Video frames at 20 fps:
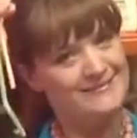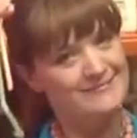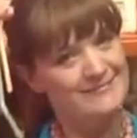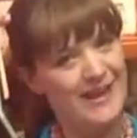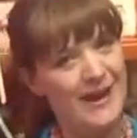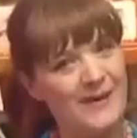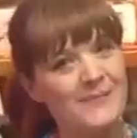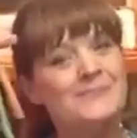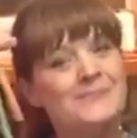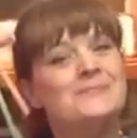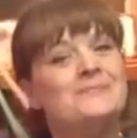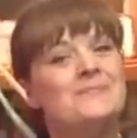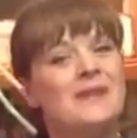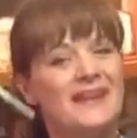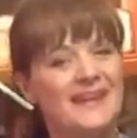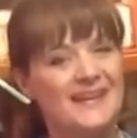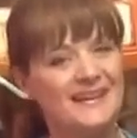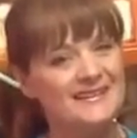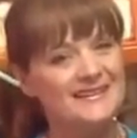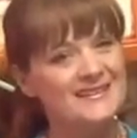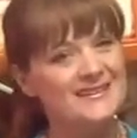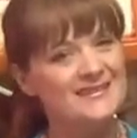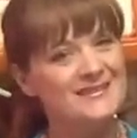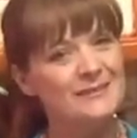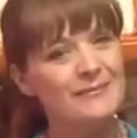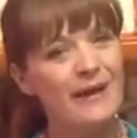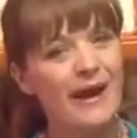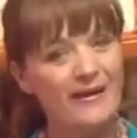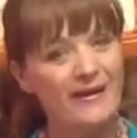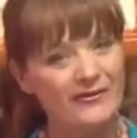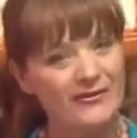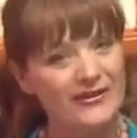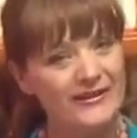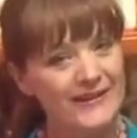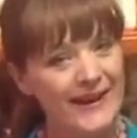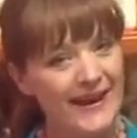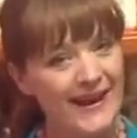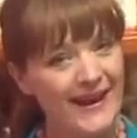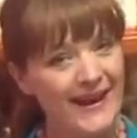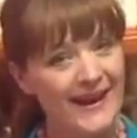Yep, my kids use them every
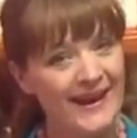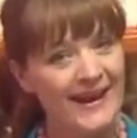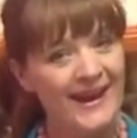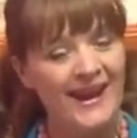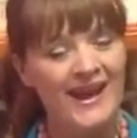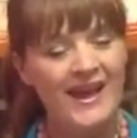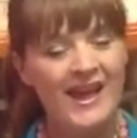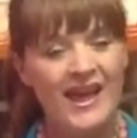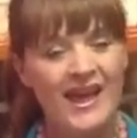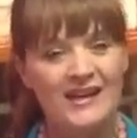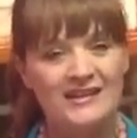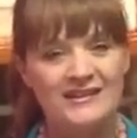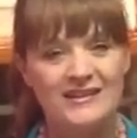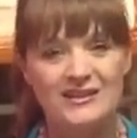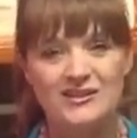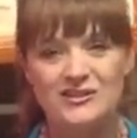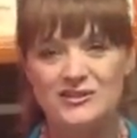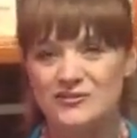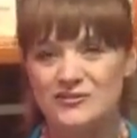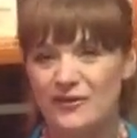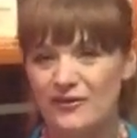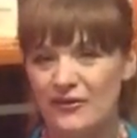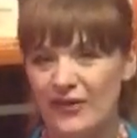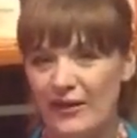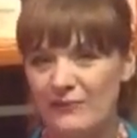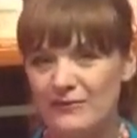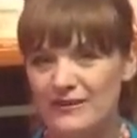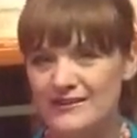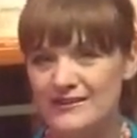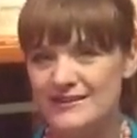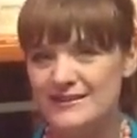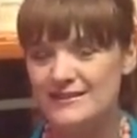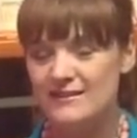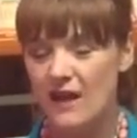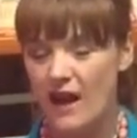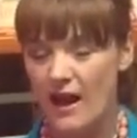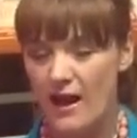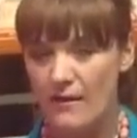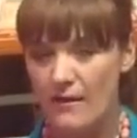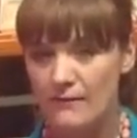day. Did you know that we
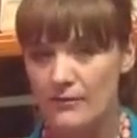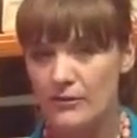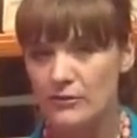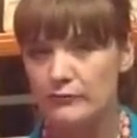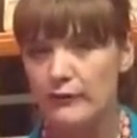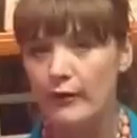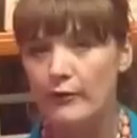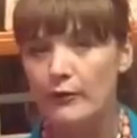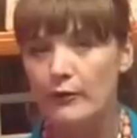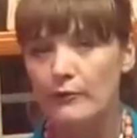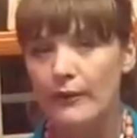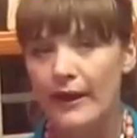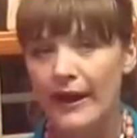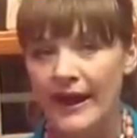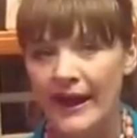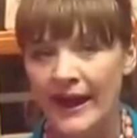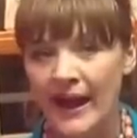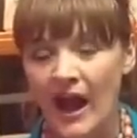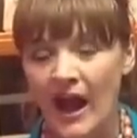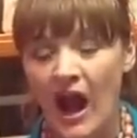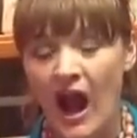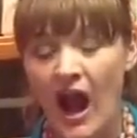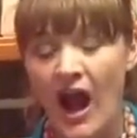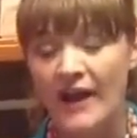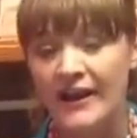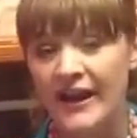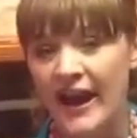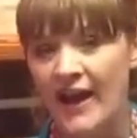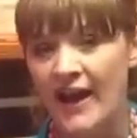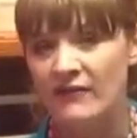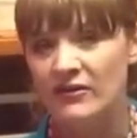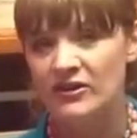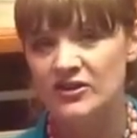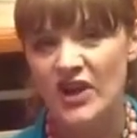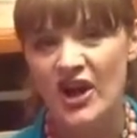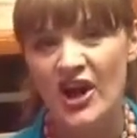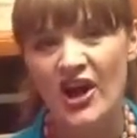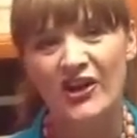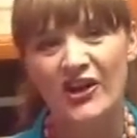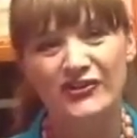throw away, on average,
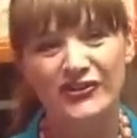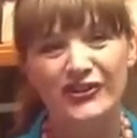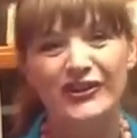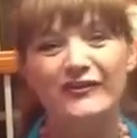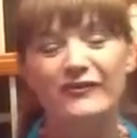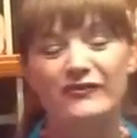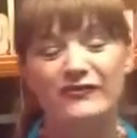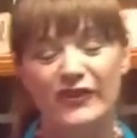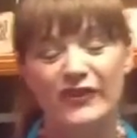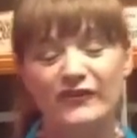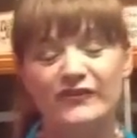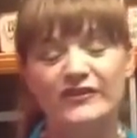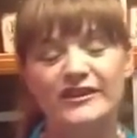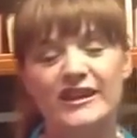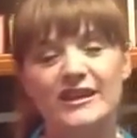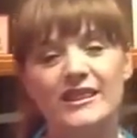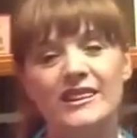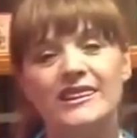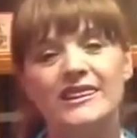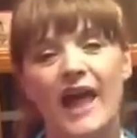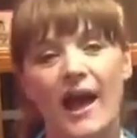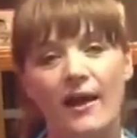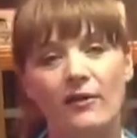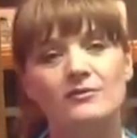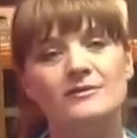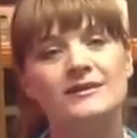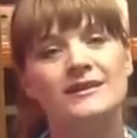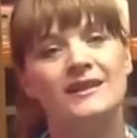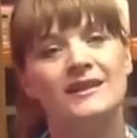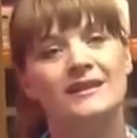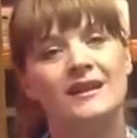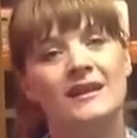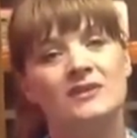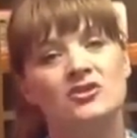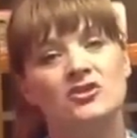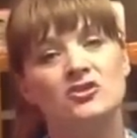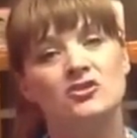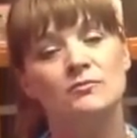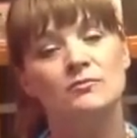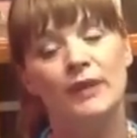150,000
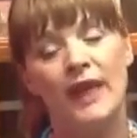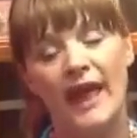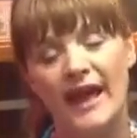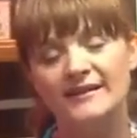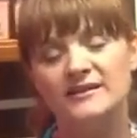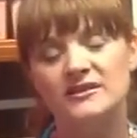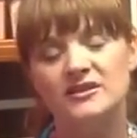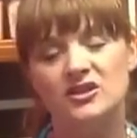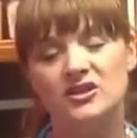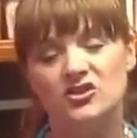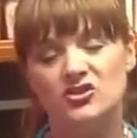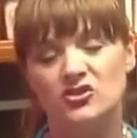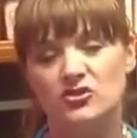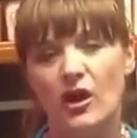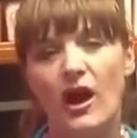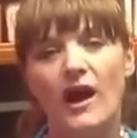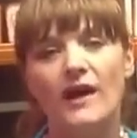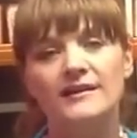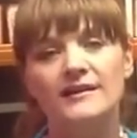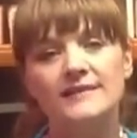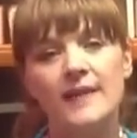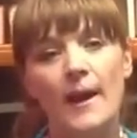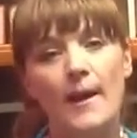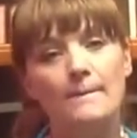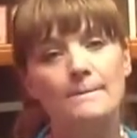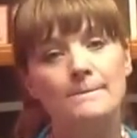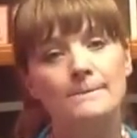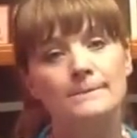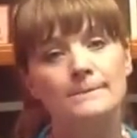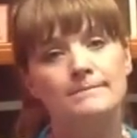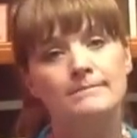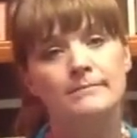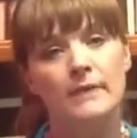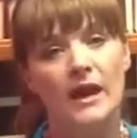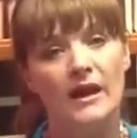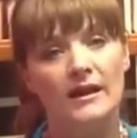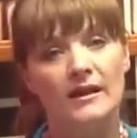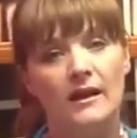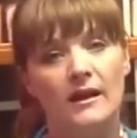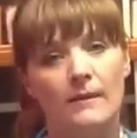plastic straws
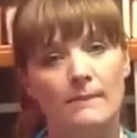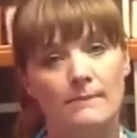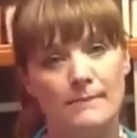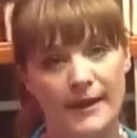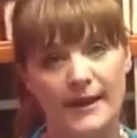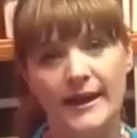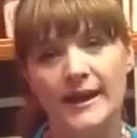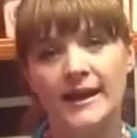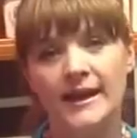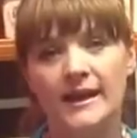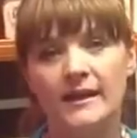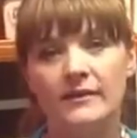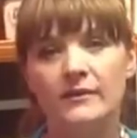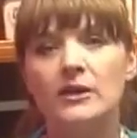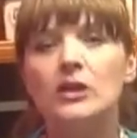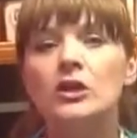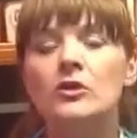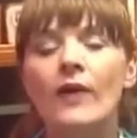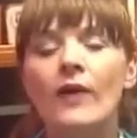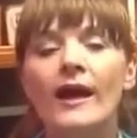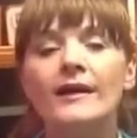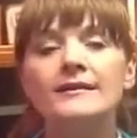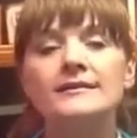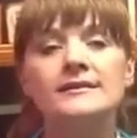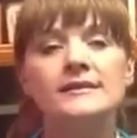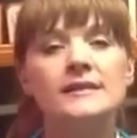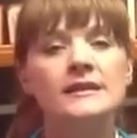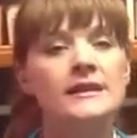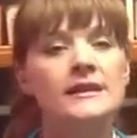a minute in the U.S.?